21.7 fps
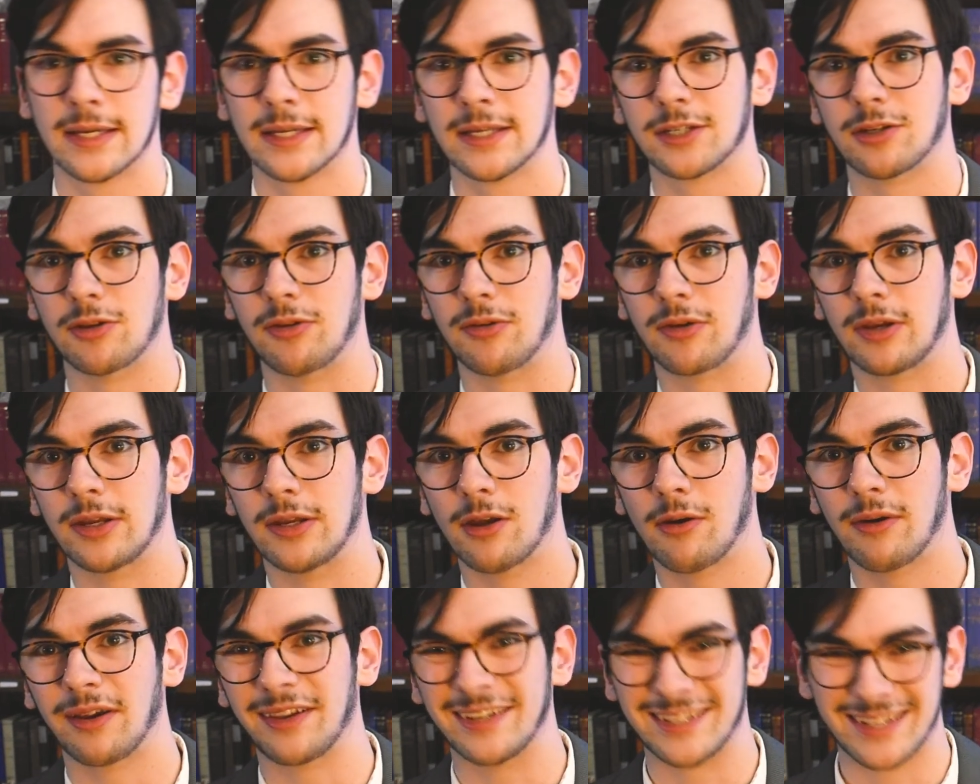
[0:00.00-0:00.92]
so you can
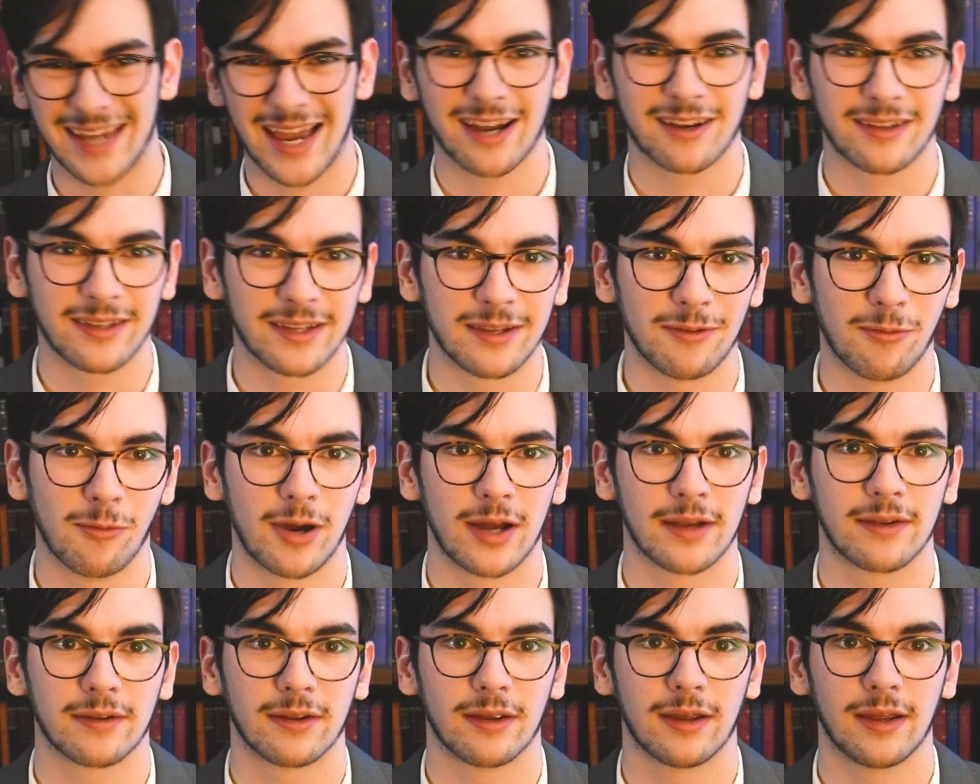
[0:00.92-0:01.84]
know exactly
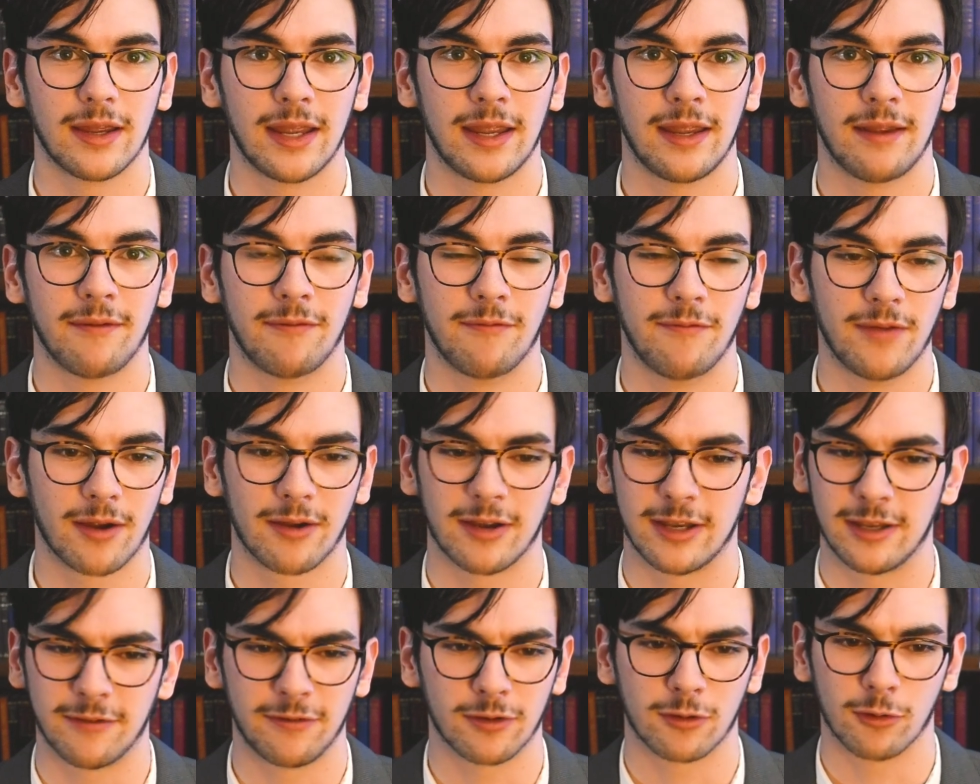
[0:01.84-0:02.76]
what a very
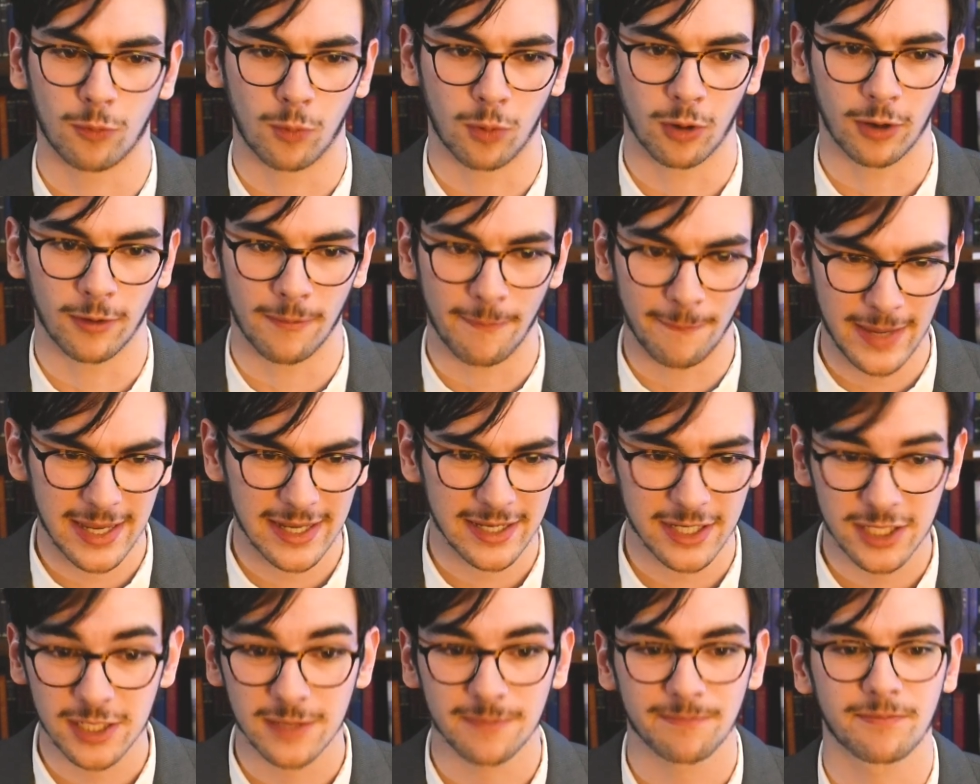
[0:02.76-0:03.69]
difficult word
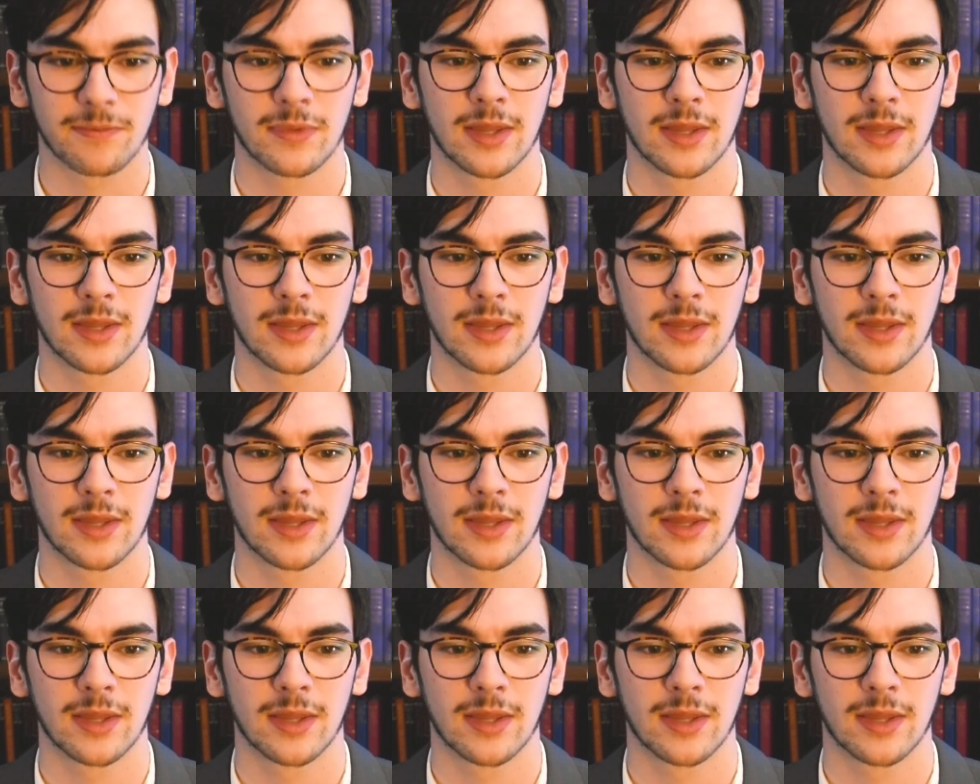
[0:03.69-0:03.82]
means.